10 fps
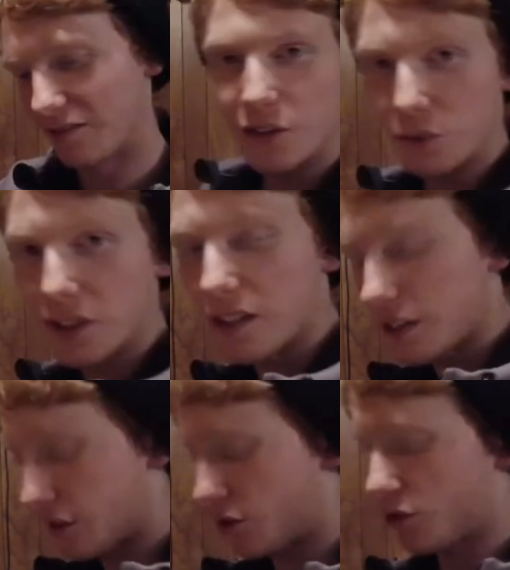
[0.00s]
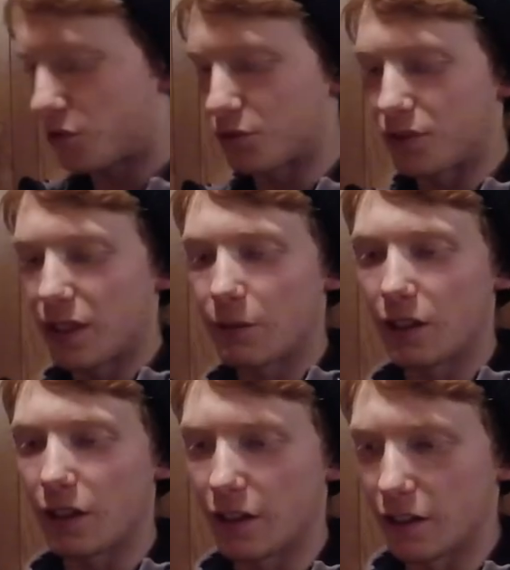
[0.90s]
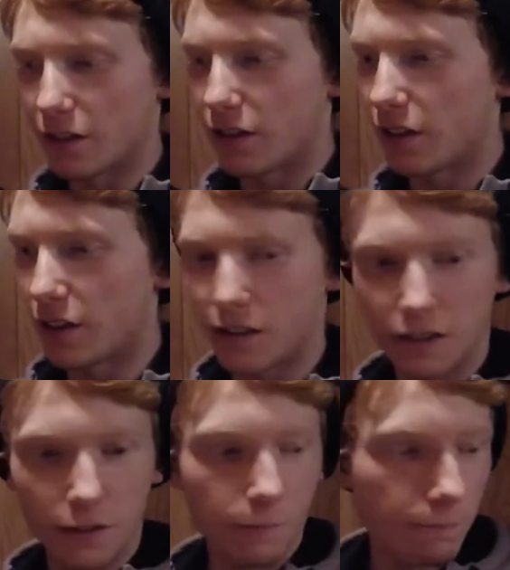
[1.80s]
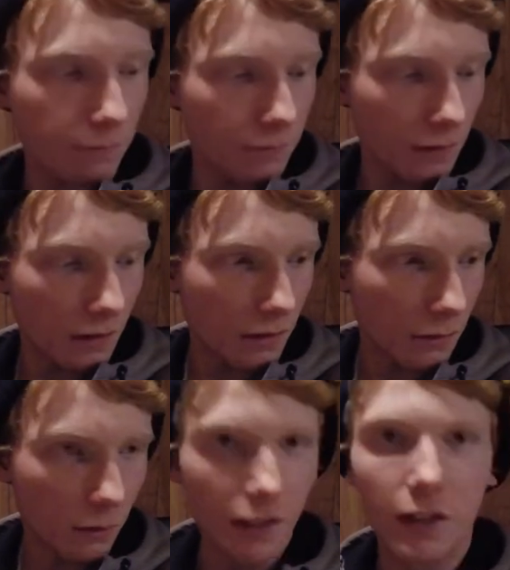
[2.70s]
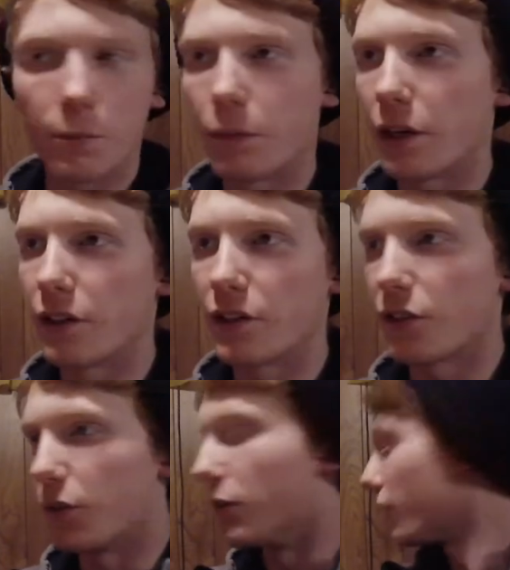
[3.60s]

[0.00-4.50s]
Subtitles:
So it is extremely light. Like, what can I compare this to?